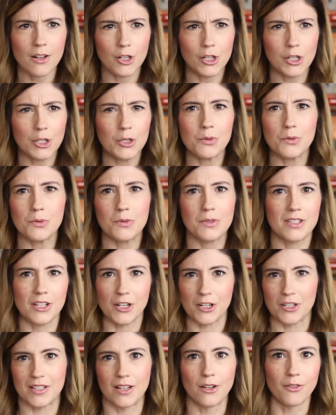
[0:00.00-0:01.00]
clues
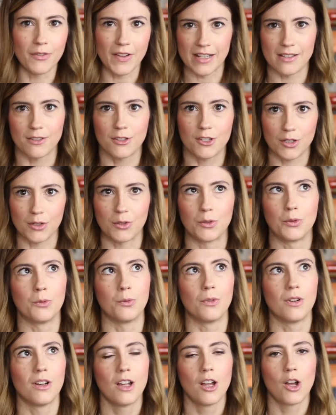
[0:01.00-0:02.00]
herself
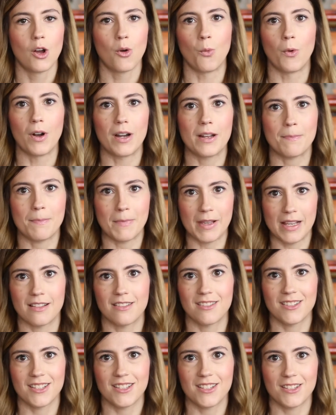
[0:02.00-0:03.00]
into what it
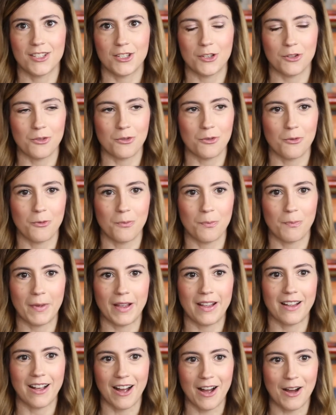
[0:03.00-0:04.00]
means to
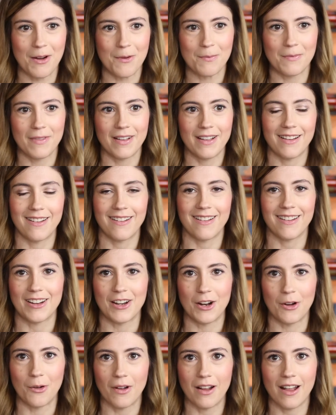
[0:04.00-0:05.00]
become,
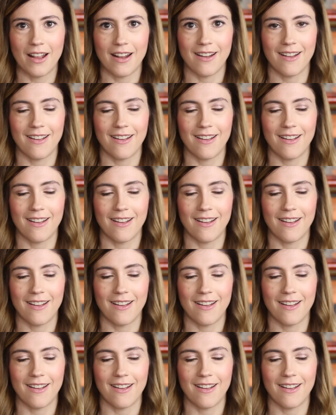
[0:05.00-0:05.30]
you know,